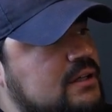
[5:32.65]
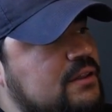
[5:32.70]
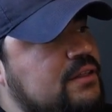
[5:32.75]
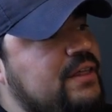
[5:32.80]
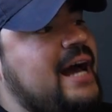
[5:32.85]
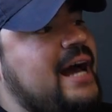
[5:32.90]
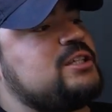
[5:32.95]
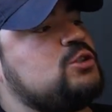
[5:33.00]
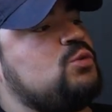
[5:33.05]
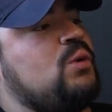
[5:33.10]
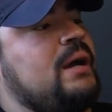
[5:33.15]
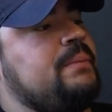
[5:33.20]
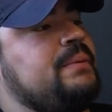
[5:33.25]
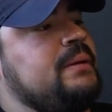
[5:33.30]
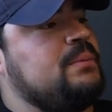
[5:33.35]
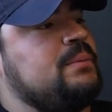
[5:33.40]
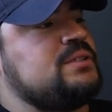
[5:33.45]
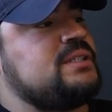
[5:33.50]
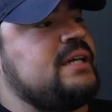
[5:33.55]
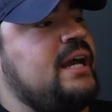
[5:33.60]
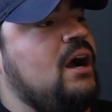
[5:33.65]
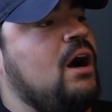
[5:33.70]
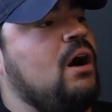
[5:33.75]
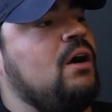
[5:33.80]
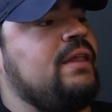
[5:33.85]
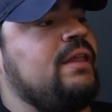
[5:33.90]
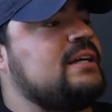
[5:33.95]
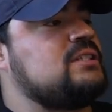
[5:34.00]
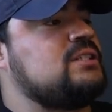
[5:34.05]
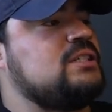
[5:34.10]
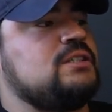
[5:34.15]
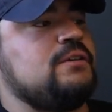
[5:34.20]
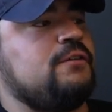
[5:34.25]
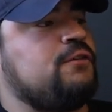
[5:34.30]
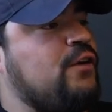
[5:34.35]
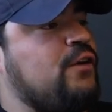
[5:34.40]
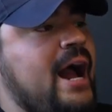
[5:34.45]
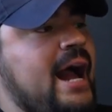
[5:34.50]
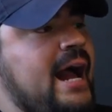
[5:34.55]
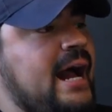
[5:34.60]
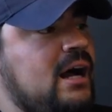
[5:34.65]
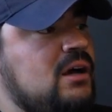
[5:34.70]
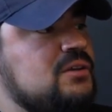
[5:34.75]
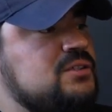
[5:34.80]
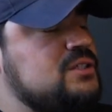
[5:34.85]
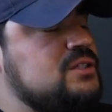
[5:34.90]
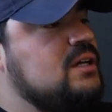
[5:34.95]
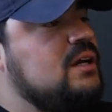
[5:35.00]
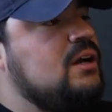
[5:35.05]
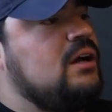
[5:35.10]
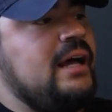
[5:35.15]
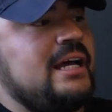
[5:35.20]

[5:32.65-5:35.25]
That's why people say, oh, that's just a frat house.